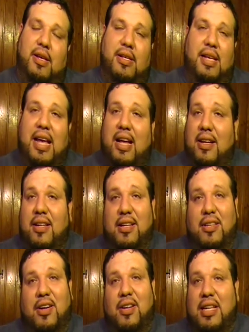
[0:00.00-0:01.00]
Yeah,
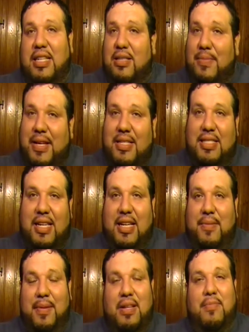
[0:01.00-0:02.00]
all that to being
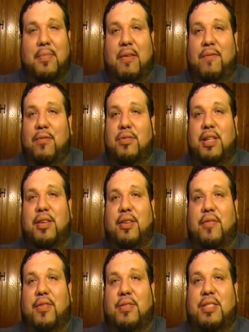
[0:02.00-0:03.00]
said, my Fullsail
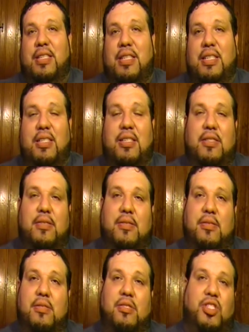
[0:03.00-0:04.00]
University
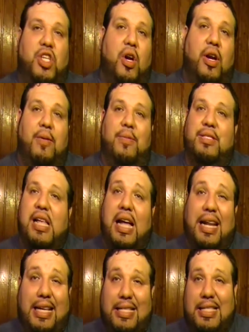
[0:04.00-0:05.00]
journey was
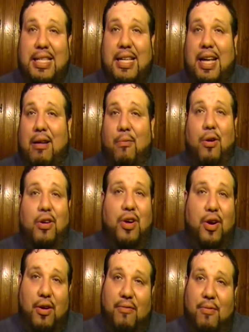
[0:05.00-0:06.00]
not easy. I worked
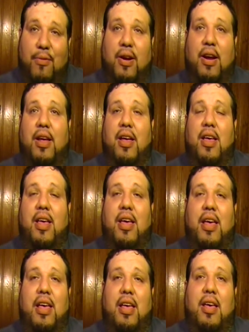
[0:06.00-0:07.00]
hard for it.
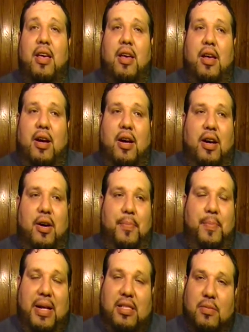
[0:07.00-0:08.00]

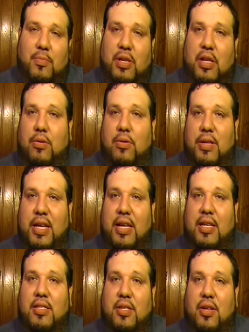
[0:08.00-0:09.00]
Met some really cool
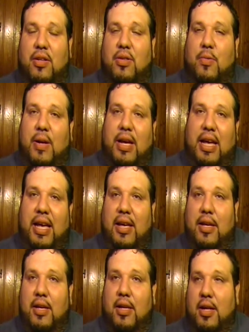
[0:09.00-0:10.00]
kids along the
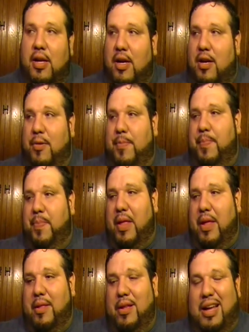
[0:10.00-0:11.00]
way.
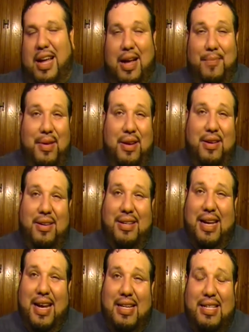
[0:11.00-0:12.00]
I'm in
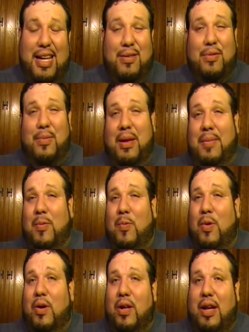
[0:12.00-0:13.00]
contact with maybe
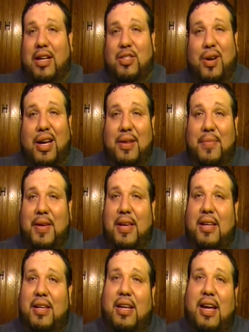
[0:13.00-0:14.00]
one. I try to
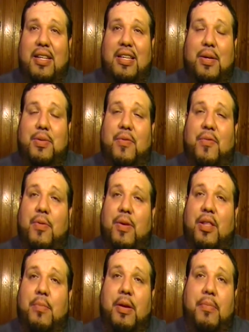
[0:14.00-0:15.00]
be in contact with a few
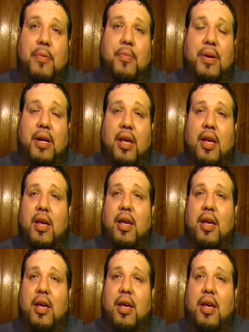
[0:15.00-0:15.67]
other people, but